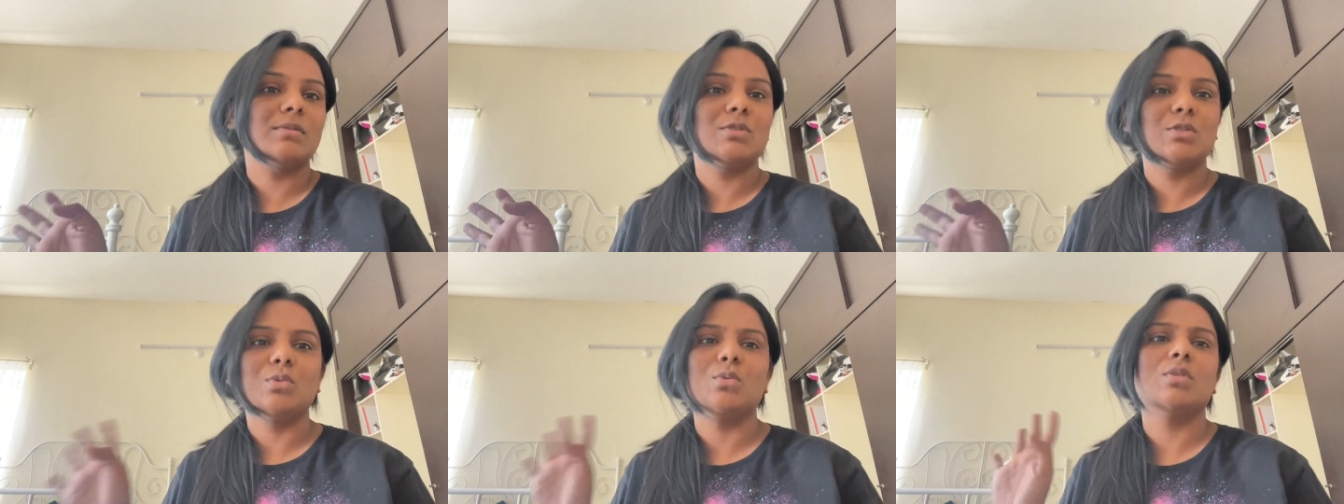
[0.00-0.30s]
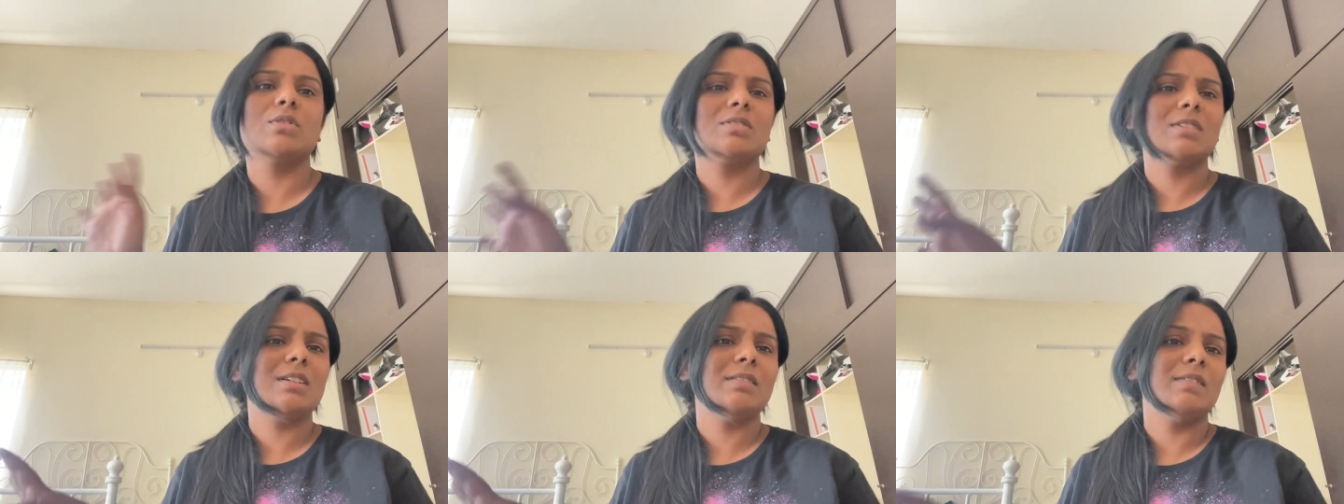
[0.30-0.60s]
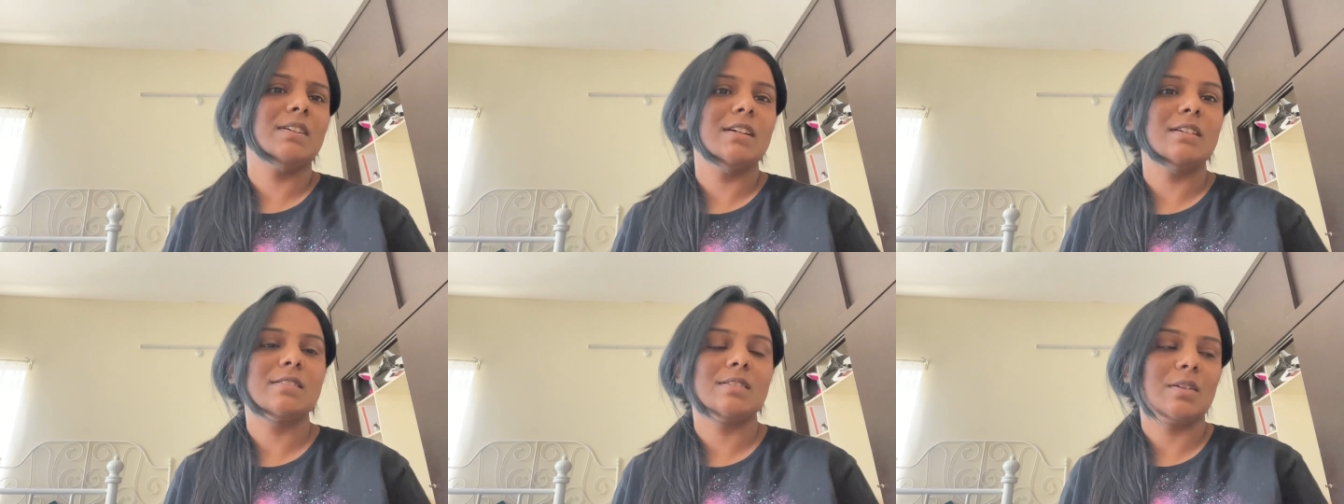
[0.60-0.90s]
or three
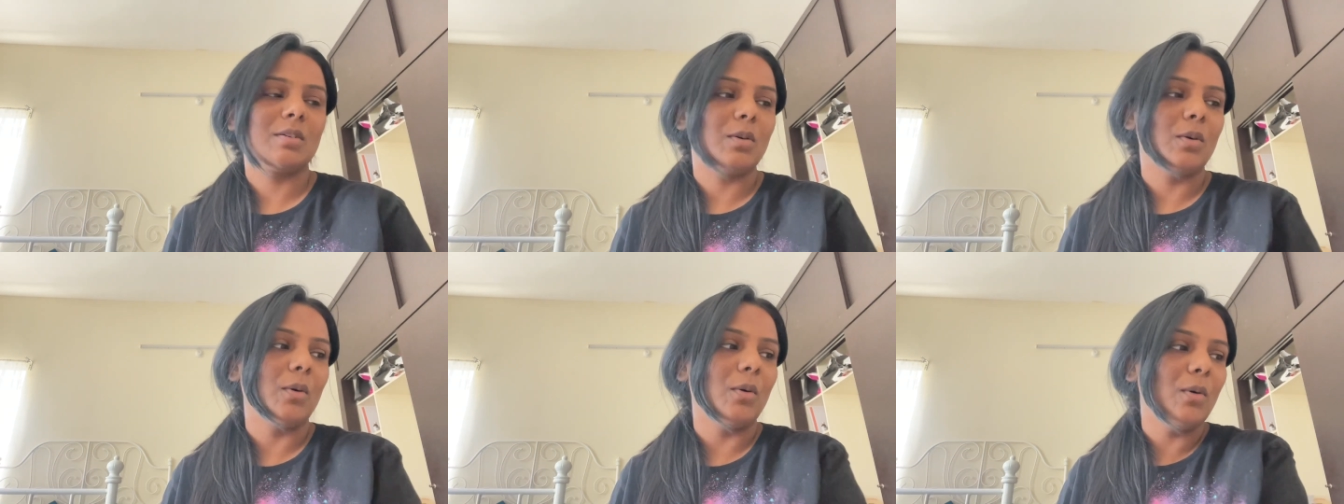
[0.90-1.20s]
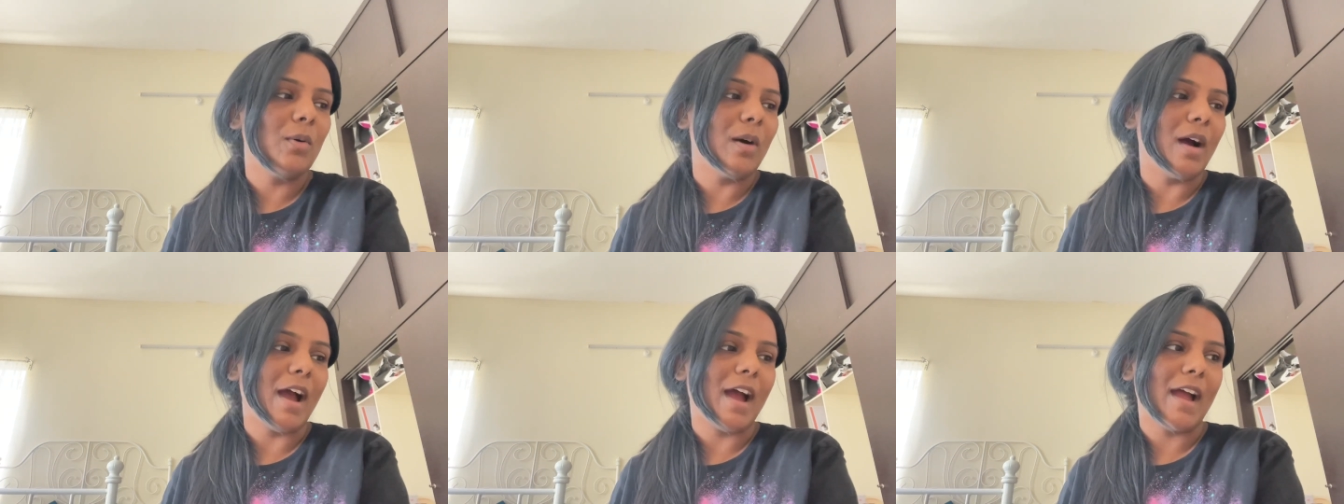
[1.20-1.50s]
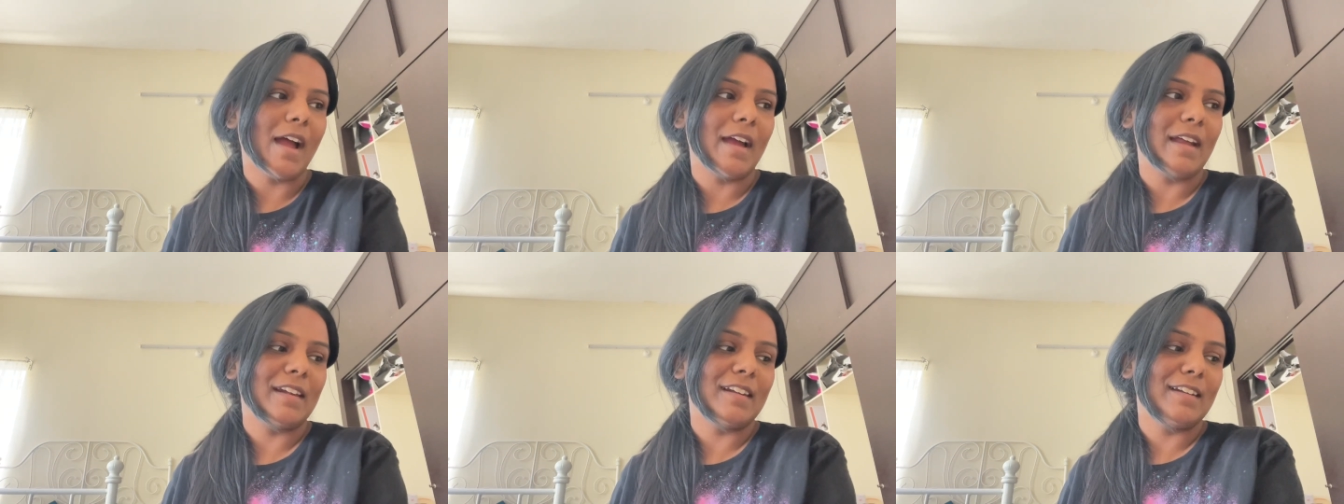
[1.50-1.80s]
weeks ago,
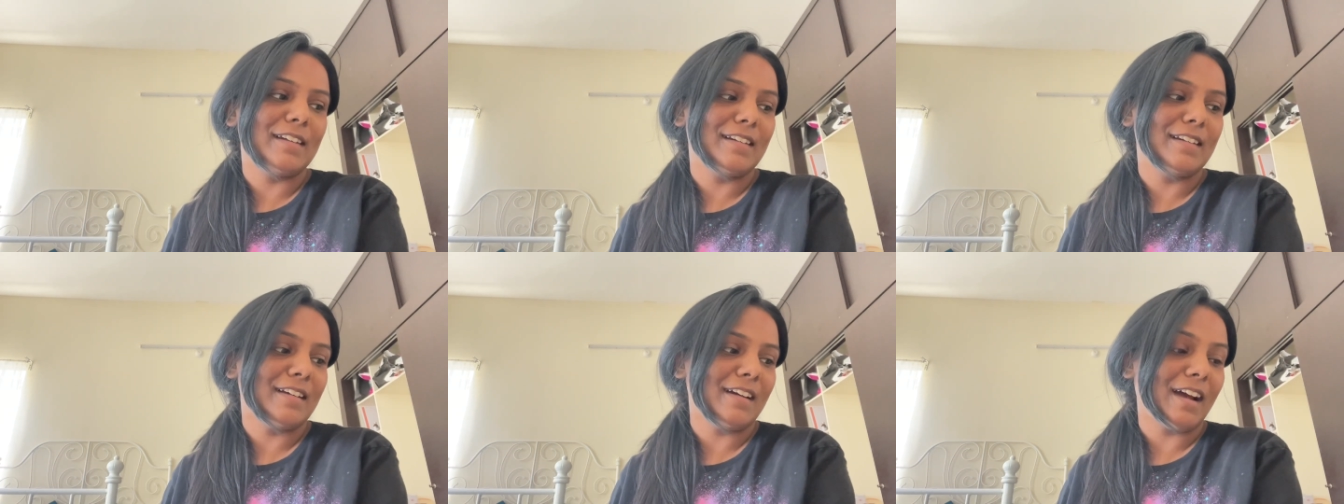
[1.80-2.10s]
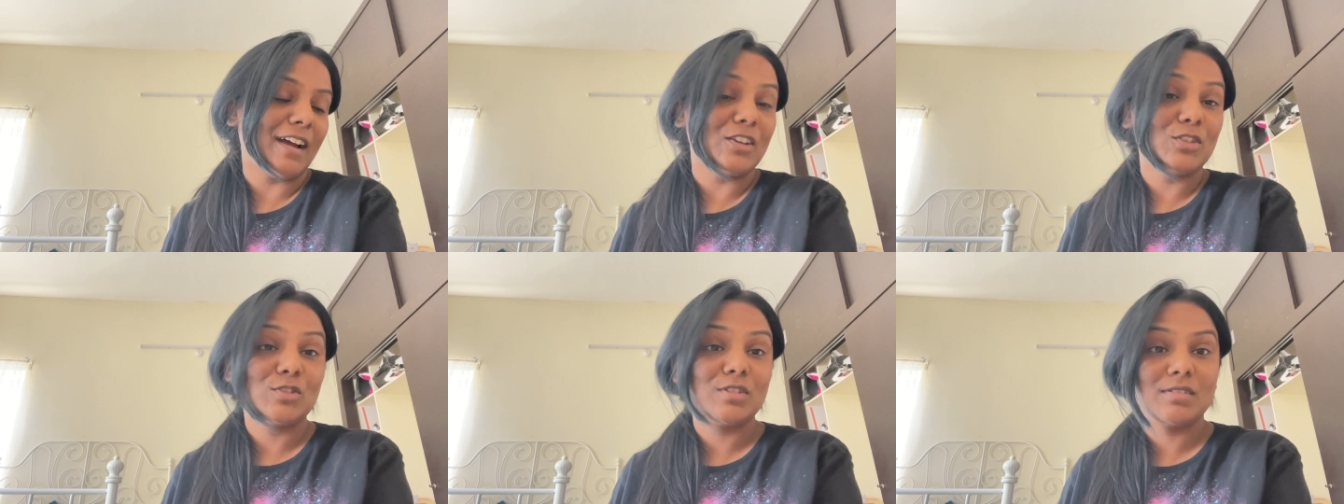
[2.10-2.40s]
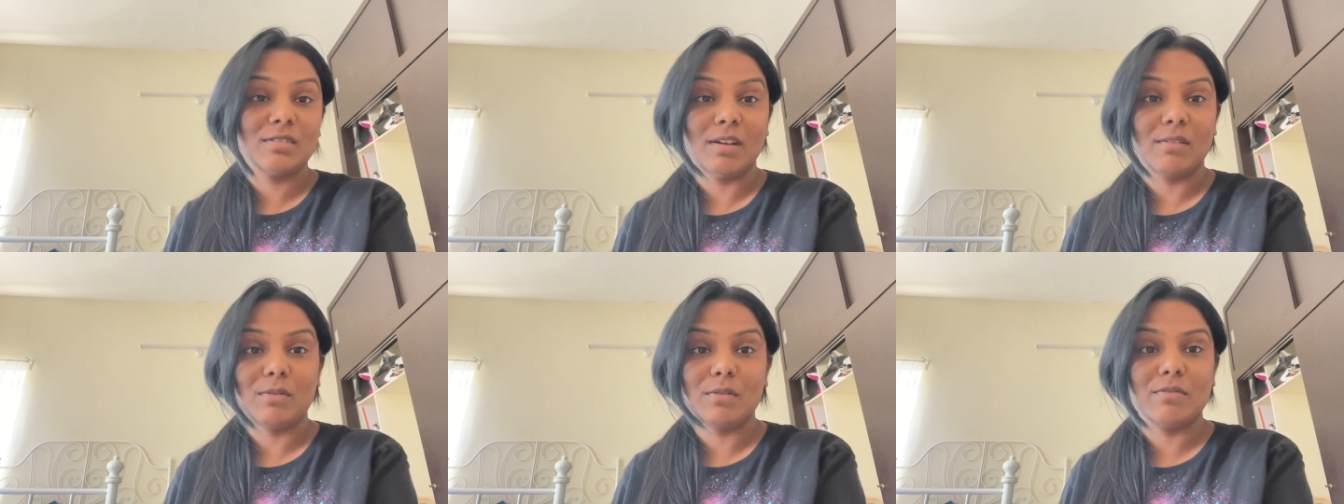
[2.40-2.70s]
and I just
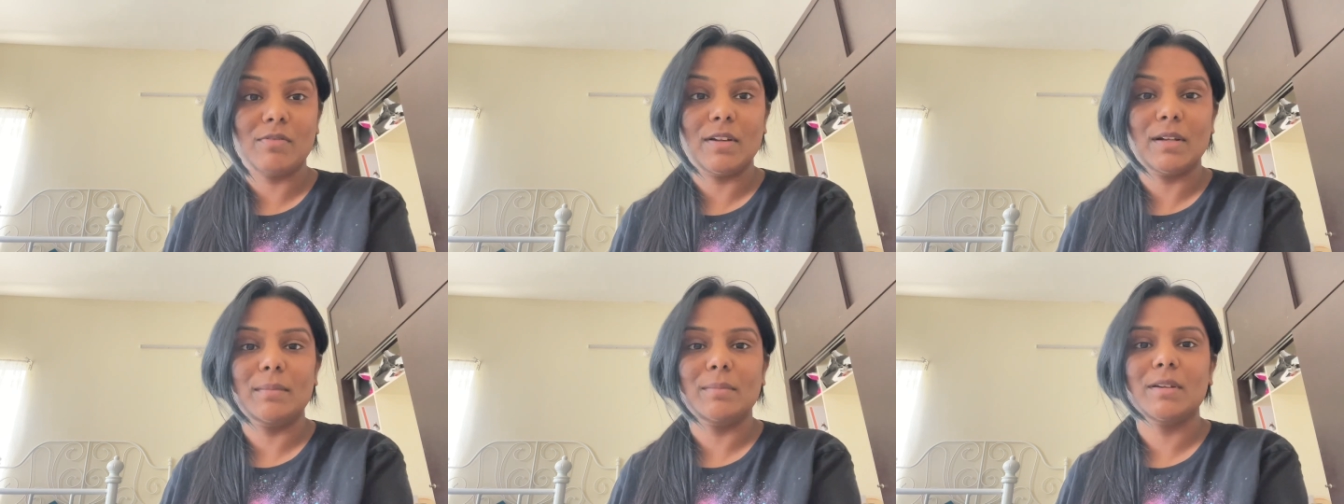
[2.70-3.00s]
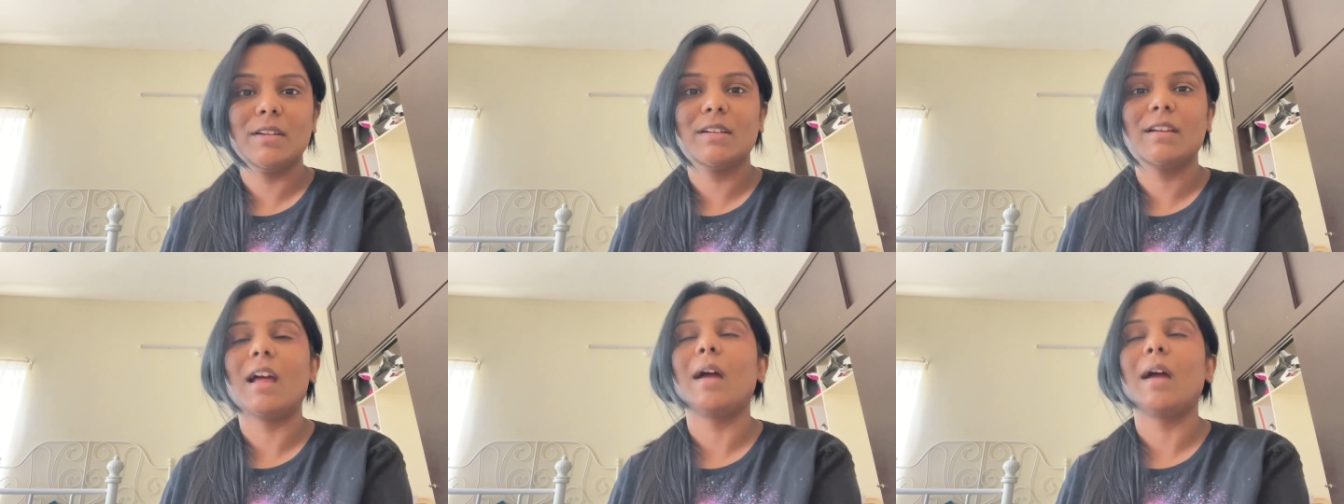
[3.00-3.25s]
never filmed it.